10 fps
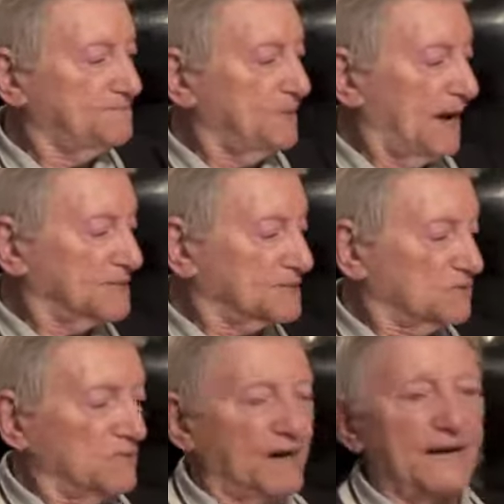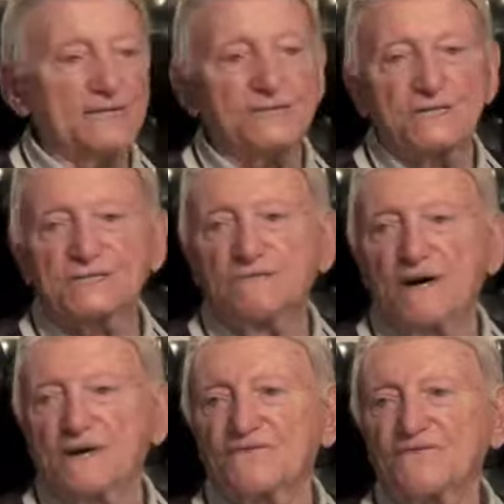he passed away just
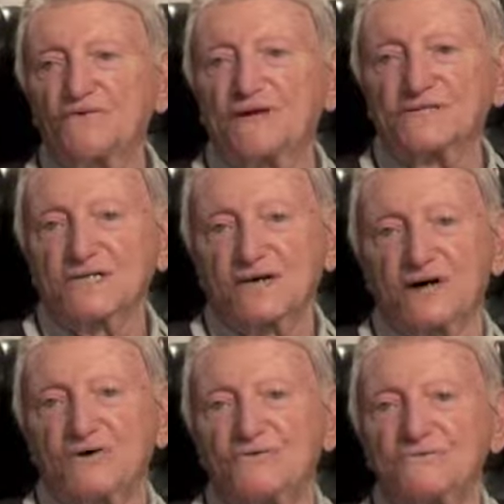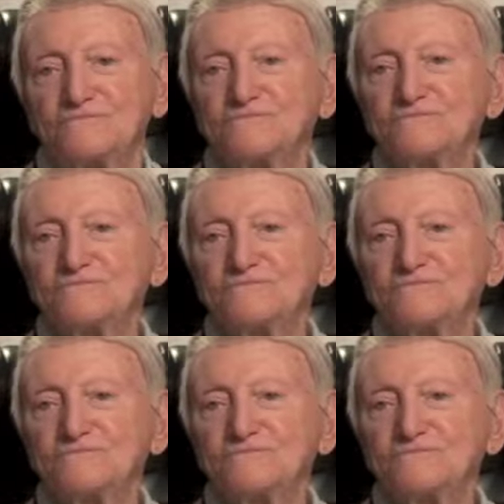about a few months ago.